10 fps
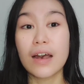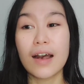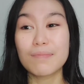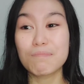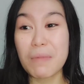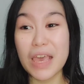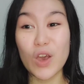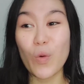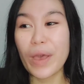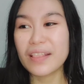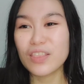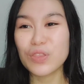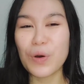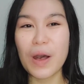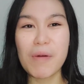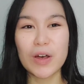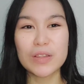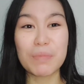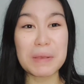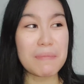make kwento about
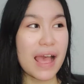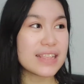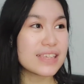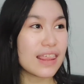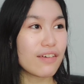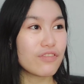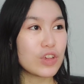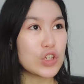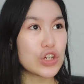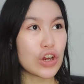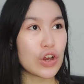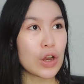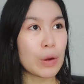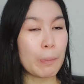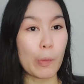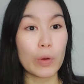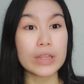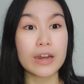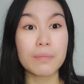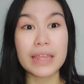my plans in the future, what
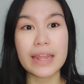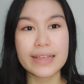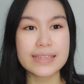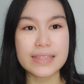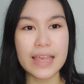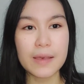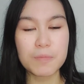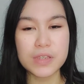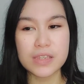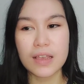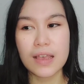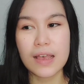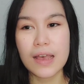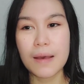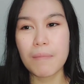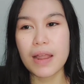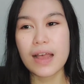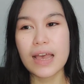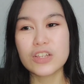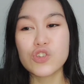are my next steps.
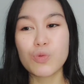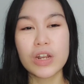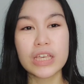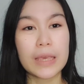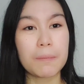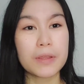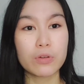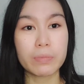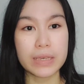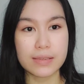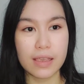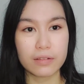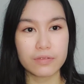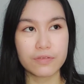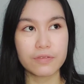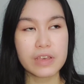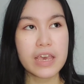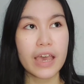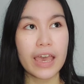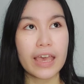Parang I just wanna keep it to myself.
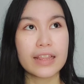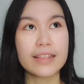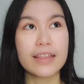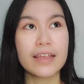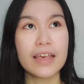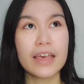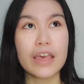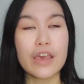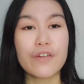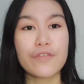And if